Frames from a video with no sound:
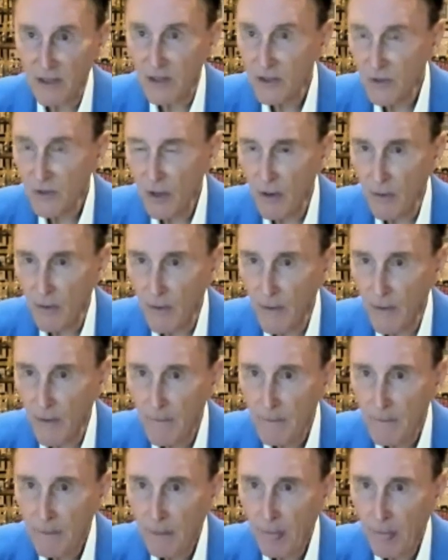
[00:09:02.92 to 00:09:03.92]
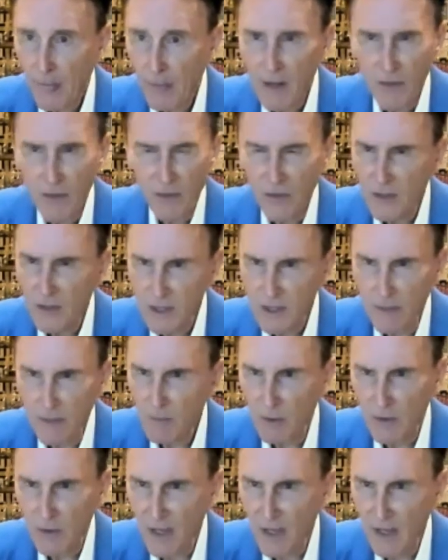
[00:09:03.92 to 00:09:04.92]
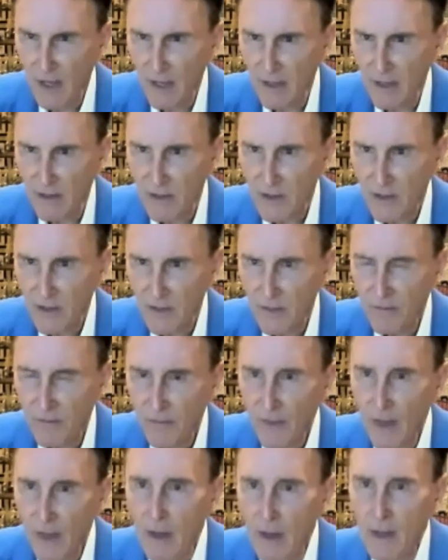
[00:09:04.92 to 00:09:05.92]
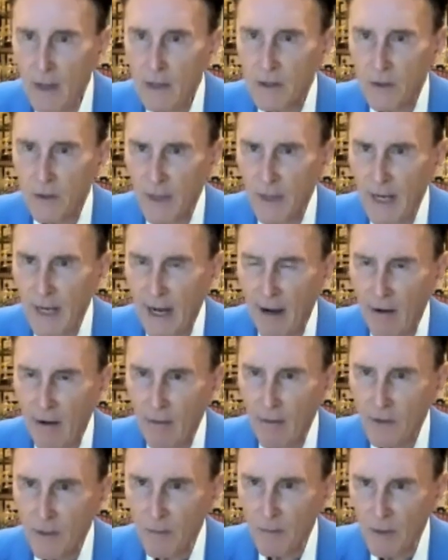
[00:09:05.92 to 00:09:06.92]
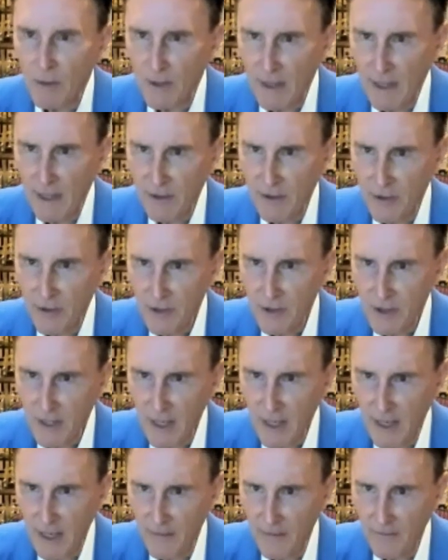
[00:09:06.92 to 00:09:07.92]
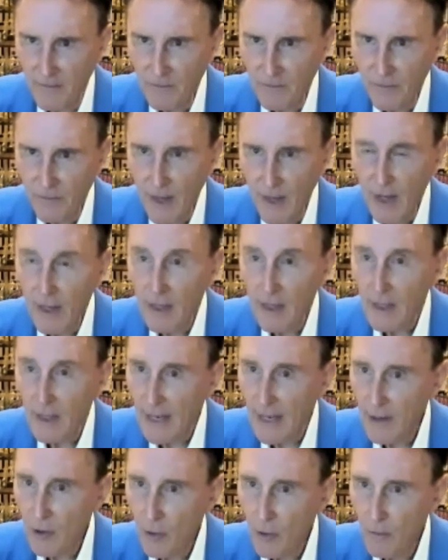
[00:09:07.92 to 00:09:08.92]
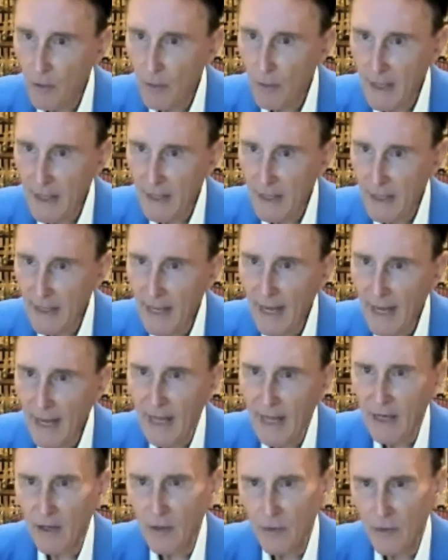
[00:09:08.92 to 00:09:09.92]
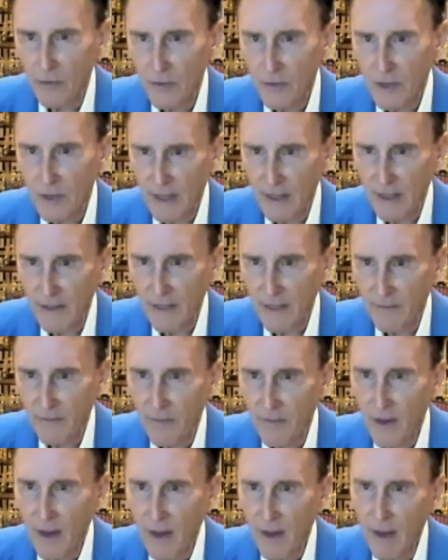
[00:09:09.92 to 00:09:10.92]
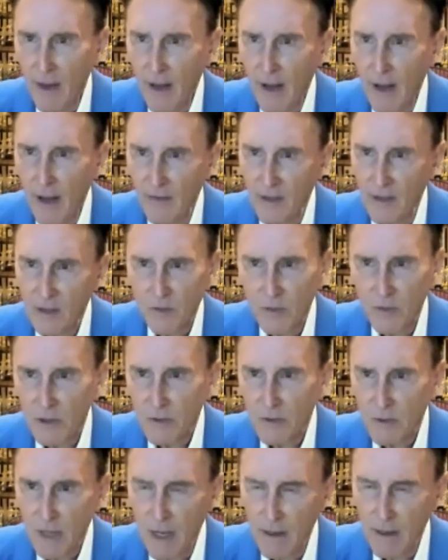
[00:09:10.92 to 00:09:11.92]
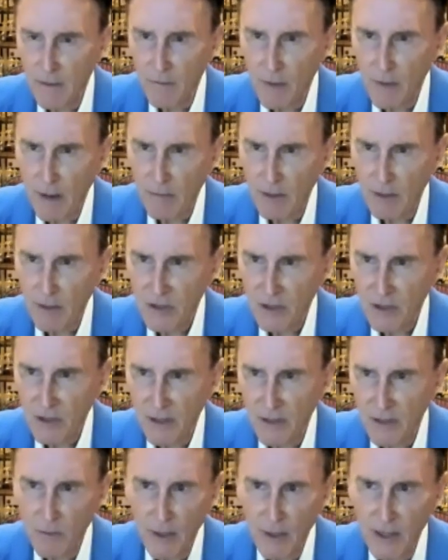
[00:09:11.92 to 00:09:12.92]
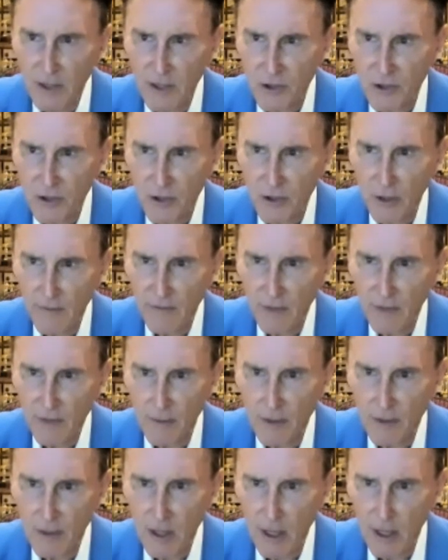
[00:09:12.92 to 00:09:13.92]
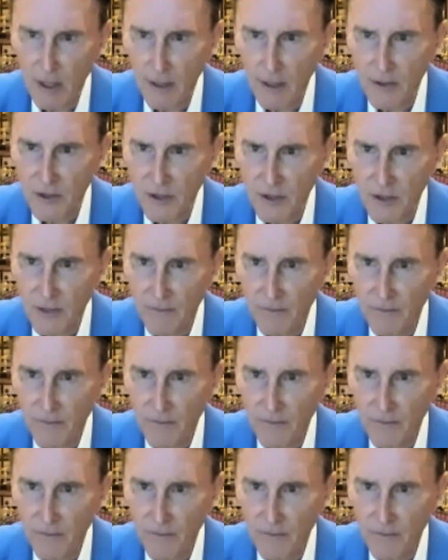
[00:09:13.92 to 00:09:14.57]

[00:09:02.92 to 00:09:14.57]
a stroke. Simple things. So anyhow, to protect your skin, lycopene and lutein, and this was published in the British Journal of Dermatology.